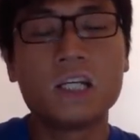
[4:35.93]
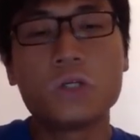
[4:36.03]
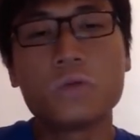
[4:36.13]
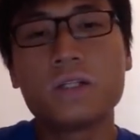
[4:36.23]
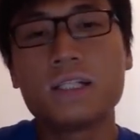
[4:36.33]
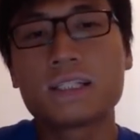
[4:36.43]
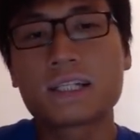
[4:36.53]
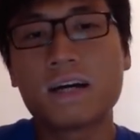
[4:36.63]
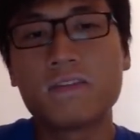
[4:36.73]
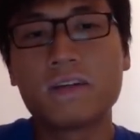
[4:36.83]
you will
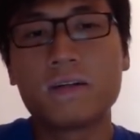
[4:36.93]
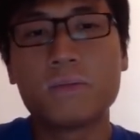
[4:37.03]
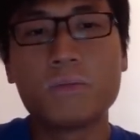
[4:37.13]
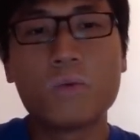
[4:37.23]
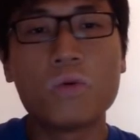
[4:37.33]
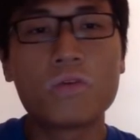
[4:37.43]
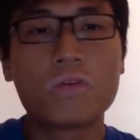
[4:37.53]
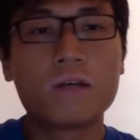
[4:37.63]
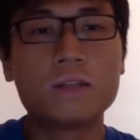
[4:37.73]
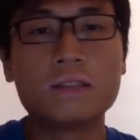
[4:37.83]
discover more
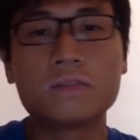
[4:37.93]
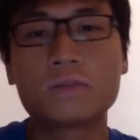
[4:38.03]
fun